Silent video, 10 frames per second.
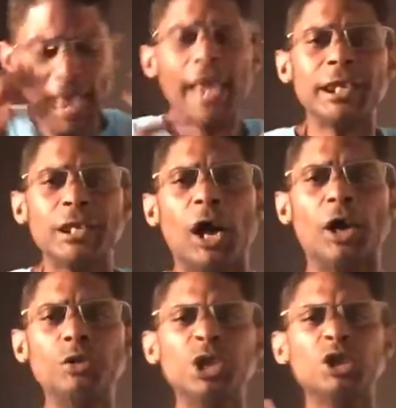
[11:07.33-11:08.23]
added
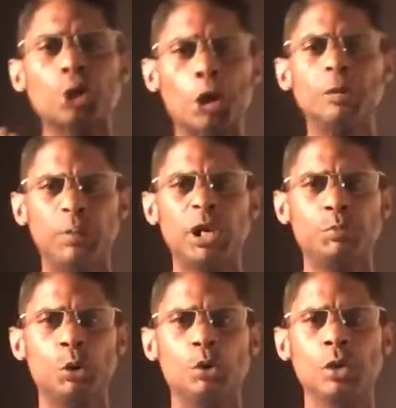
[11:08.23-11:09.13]
130
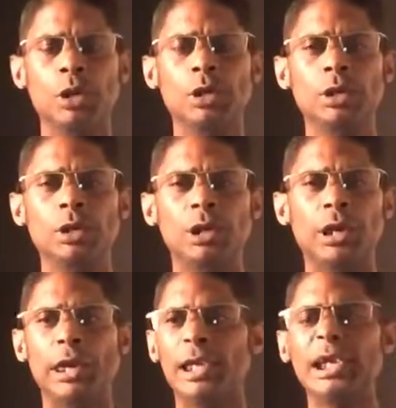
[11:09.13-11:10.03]
people
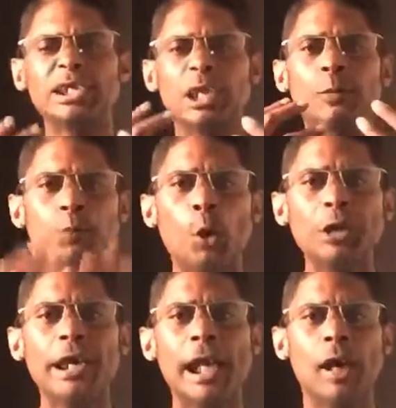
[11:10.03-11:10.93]
in less than
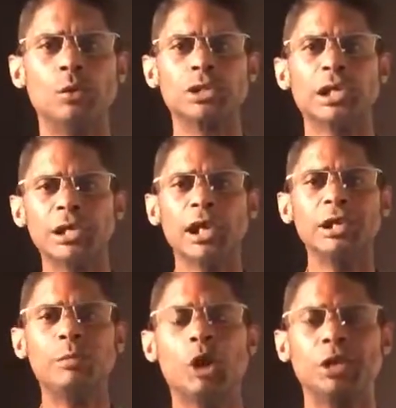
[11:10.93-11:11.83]
48 hours in the
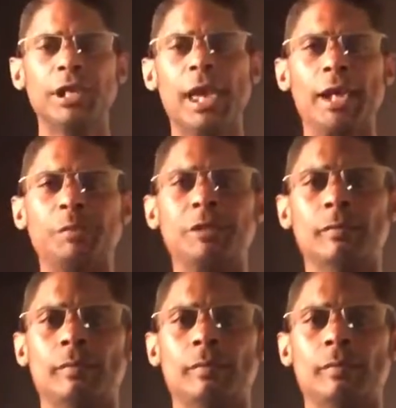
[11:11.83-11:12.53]
Elite Marketing Academy.